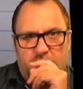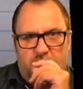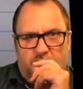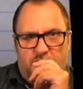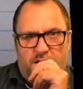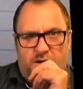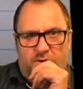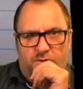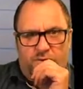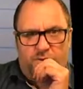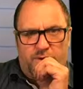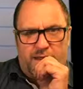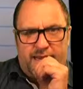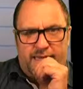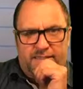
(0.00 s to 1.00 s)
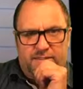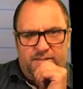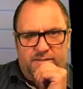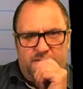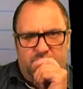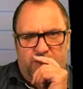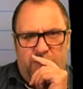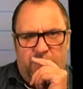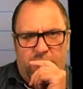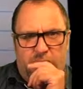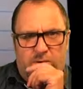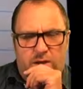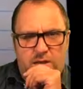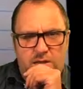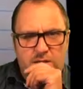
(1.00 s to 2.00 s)
Alright,
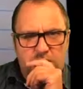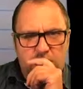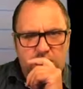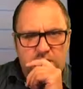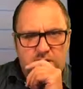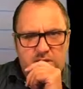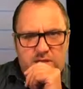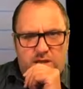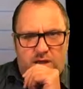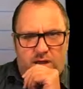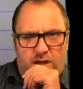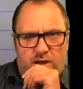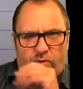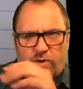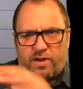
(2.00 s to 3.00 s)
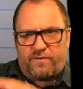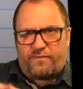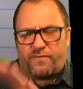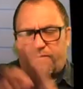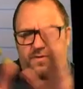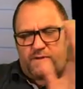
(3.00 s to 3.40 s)
so what if,